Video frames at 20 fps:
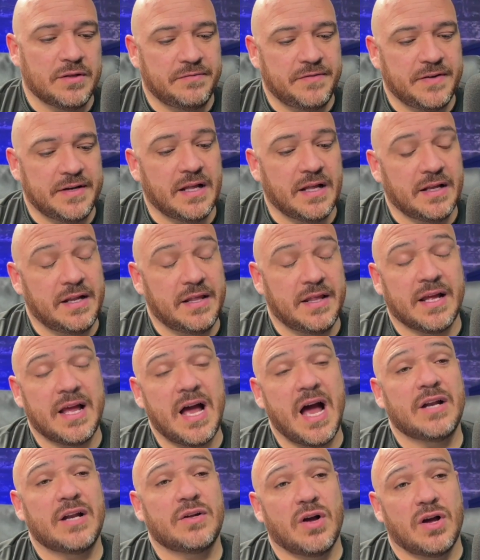fidelity that
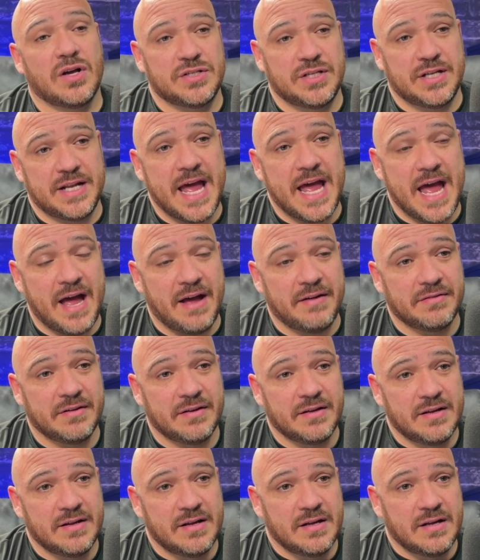God calls you to have,
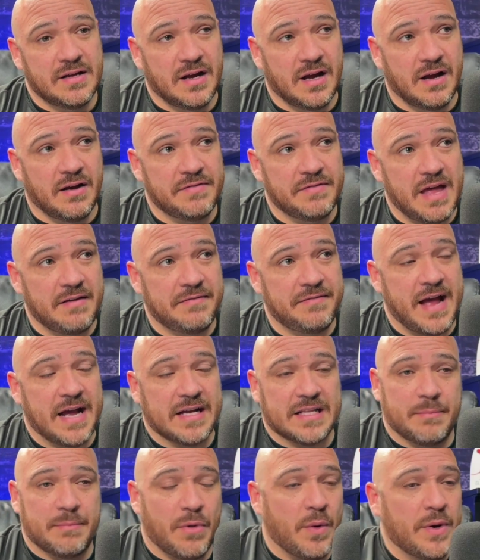of that
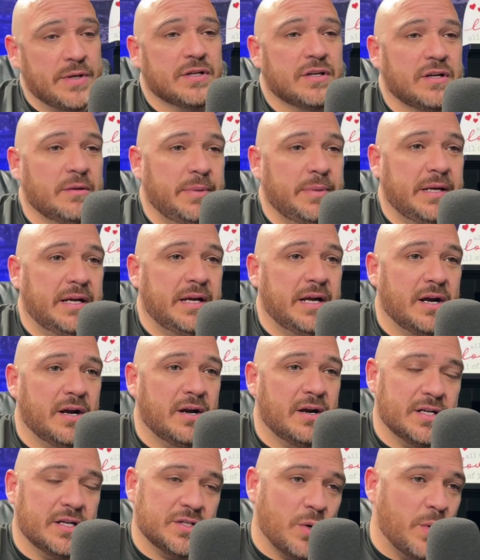fact, I'm always going to be
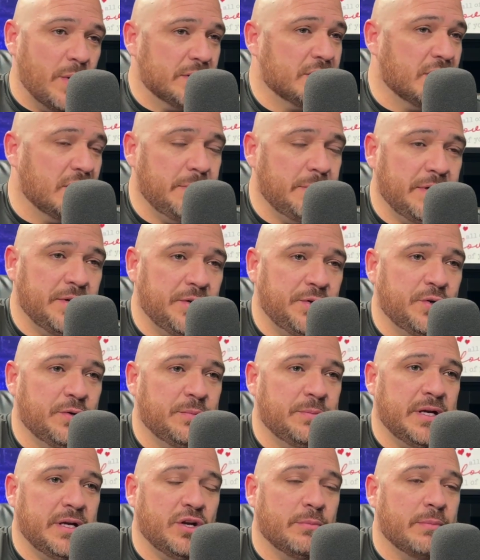here. It's always going to be in you and
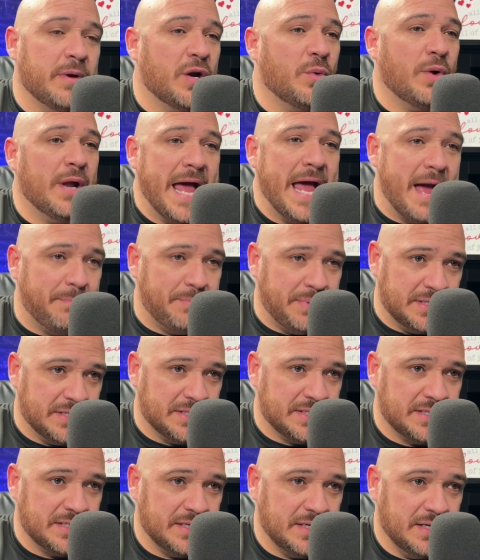me, no matter what
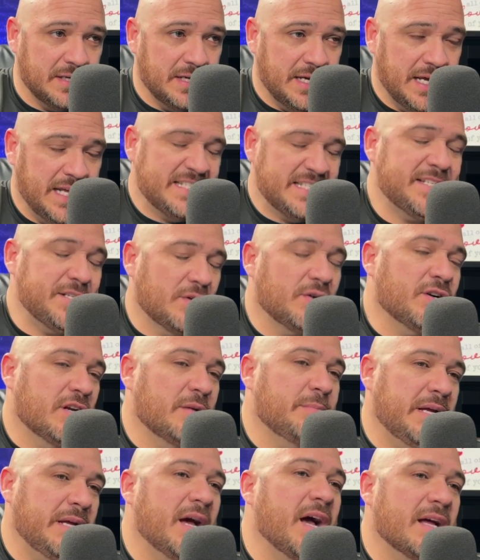happens. It's still going to
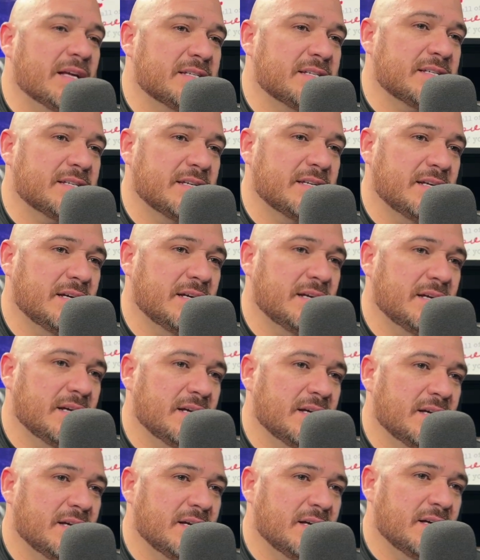be us.
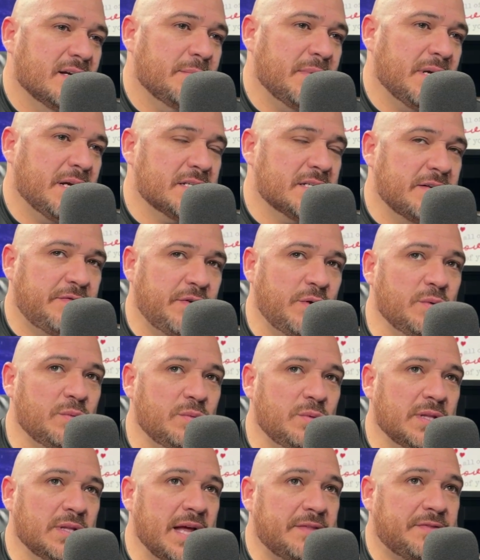Because if
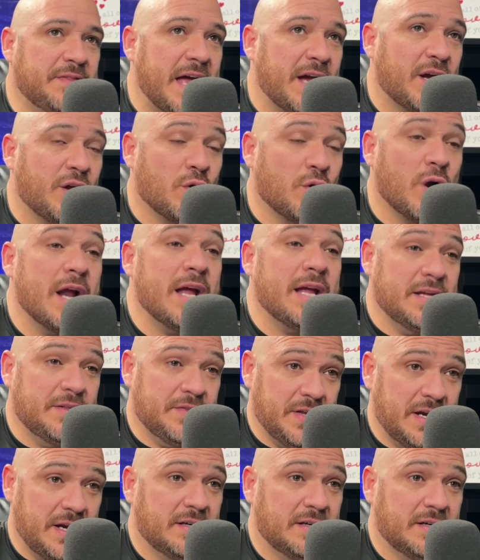you let that gray in there,